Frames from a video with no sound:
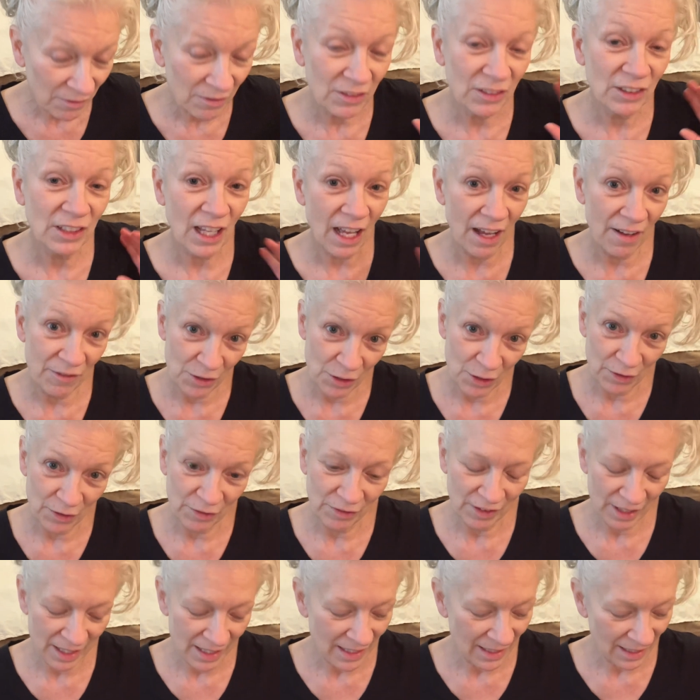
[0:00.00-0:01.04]
loved to have
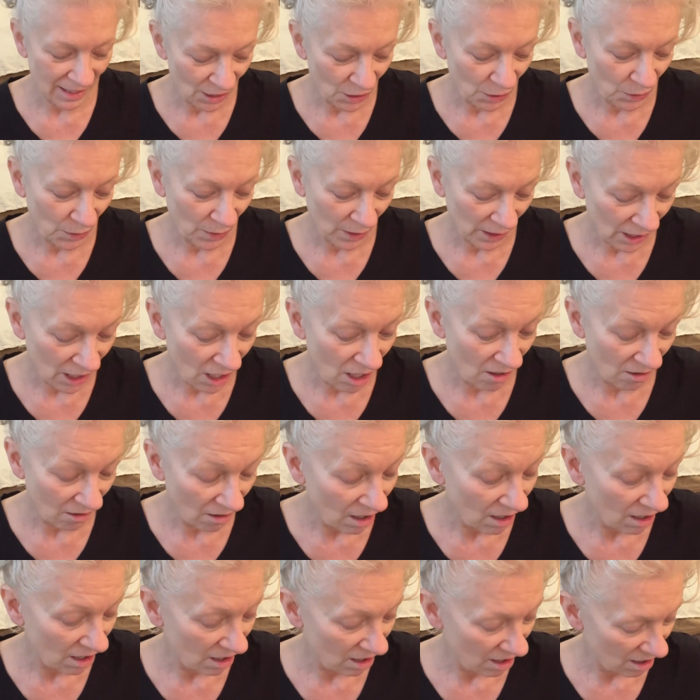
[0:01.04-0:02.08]
listened to it
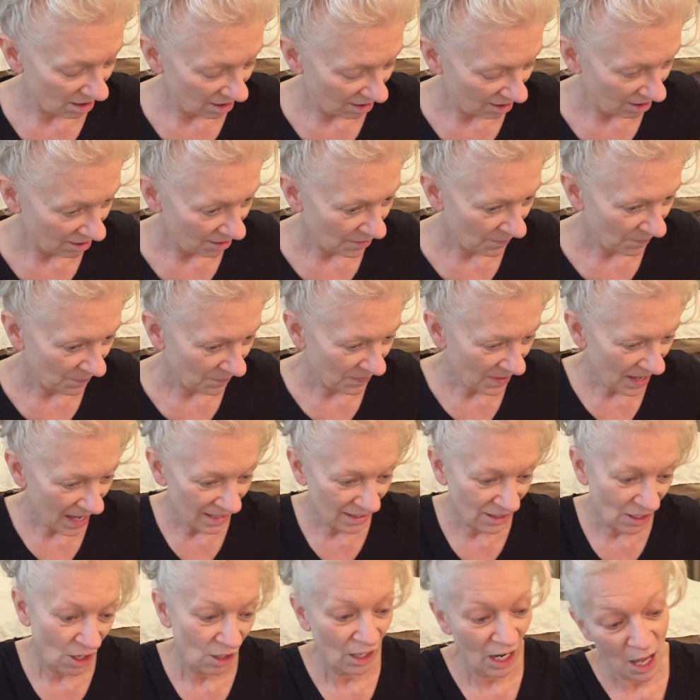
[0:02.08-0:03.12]
longer.
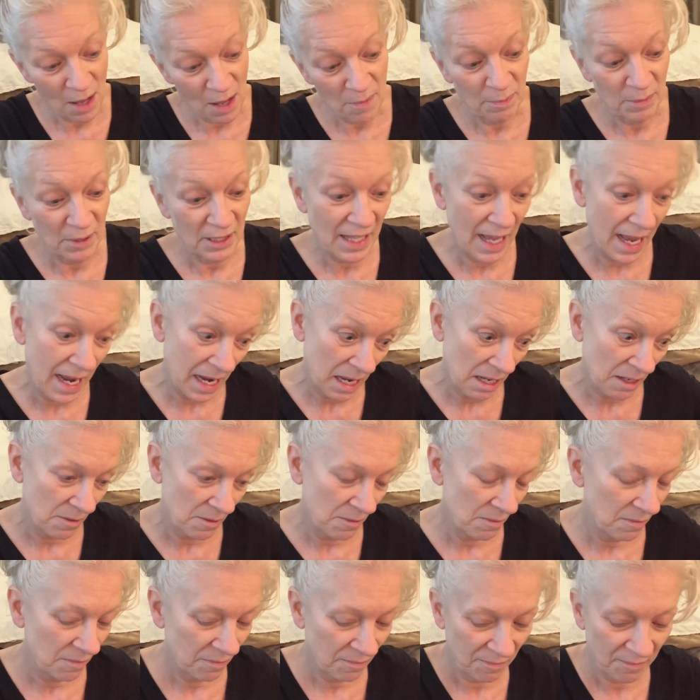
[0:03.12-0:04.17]
That's all I'm saying.
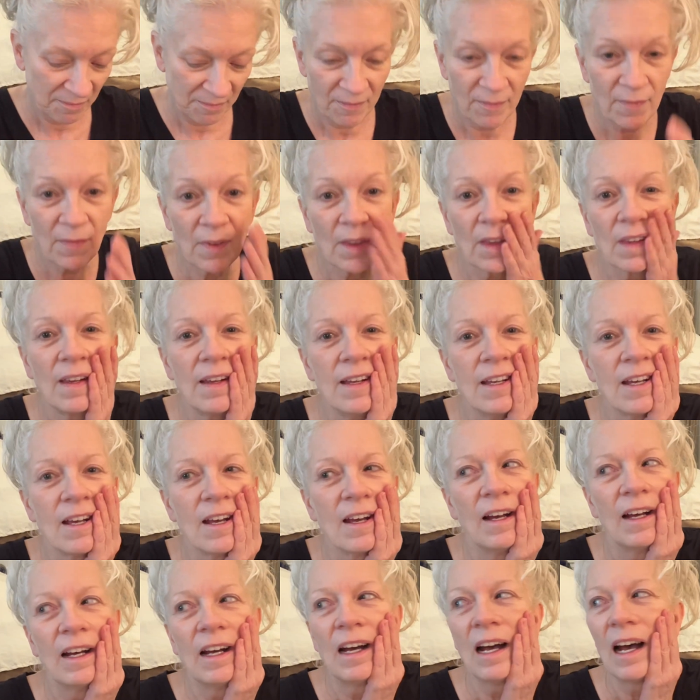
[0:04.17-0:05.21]

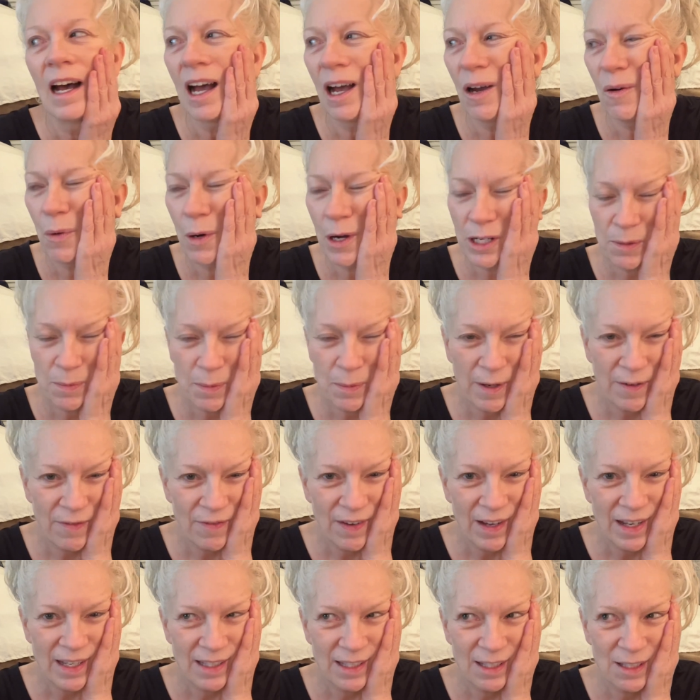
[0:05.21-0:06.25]
I washed my
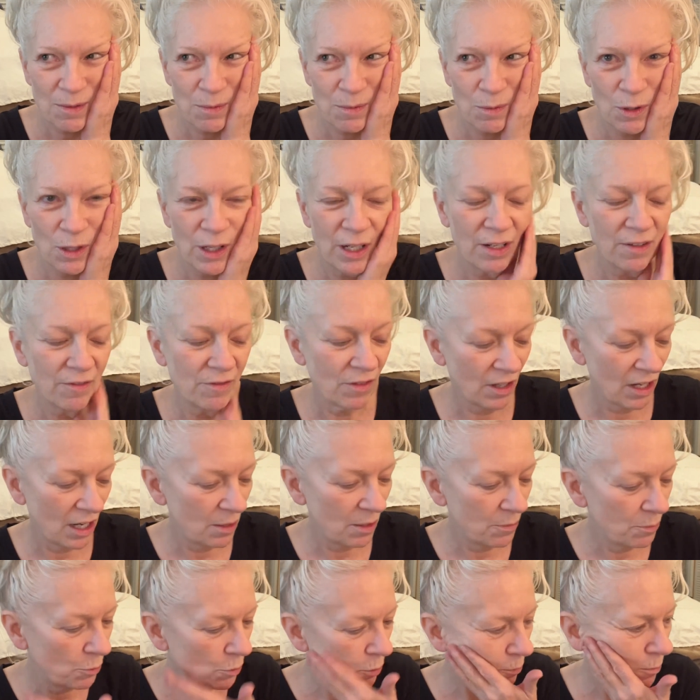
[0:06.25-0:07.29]
face this morning. forgot
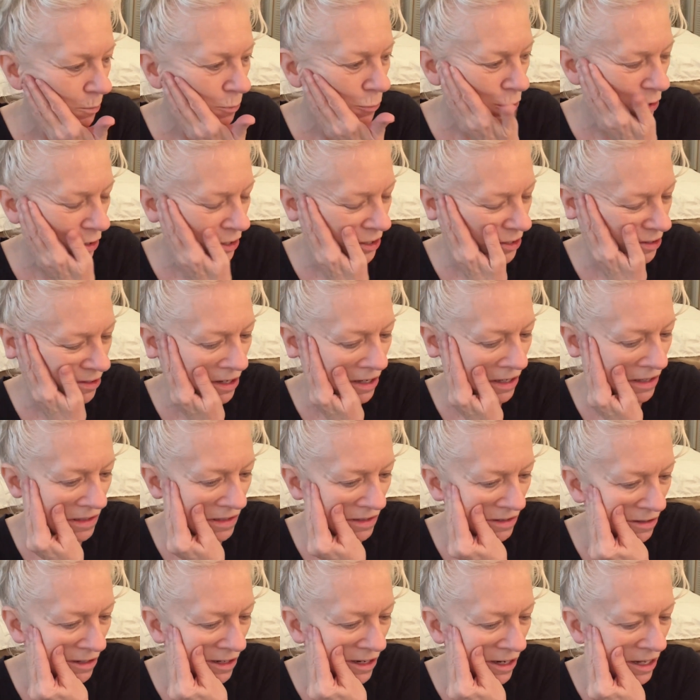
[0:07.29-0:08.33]
to put
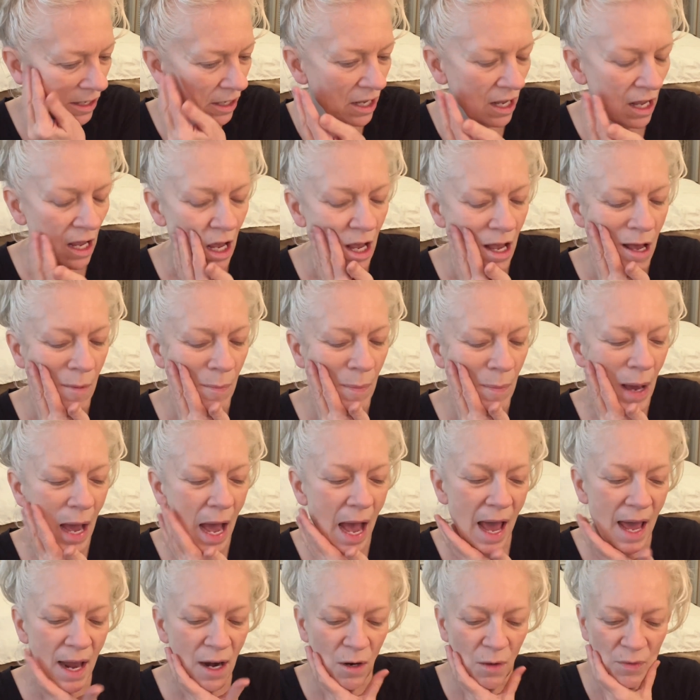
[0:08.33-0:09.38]
moisturizer on it. But
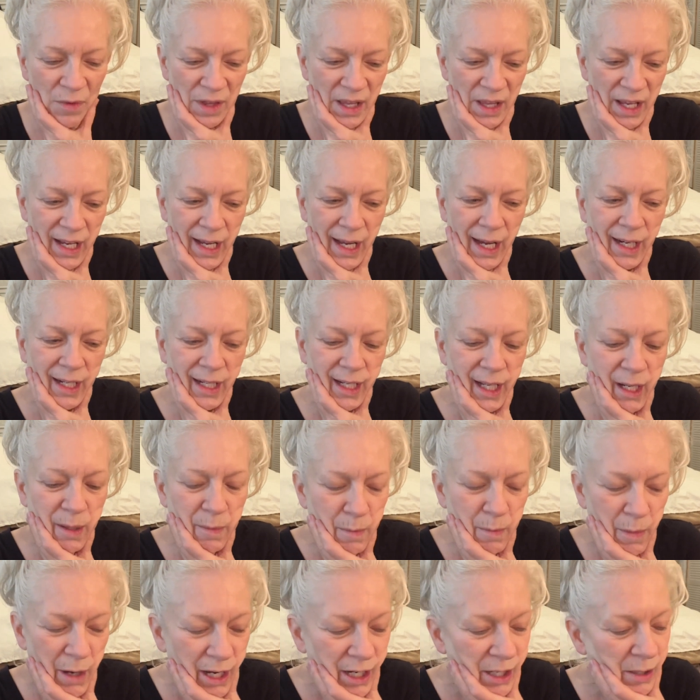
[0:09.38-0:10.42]
I don't think I need
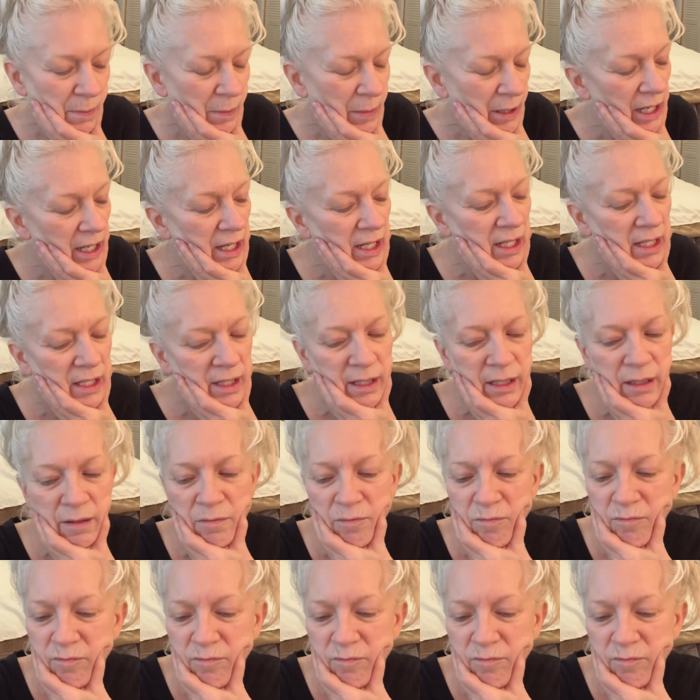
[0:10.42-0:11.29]
much because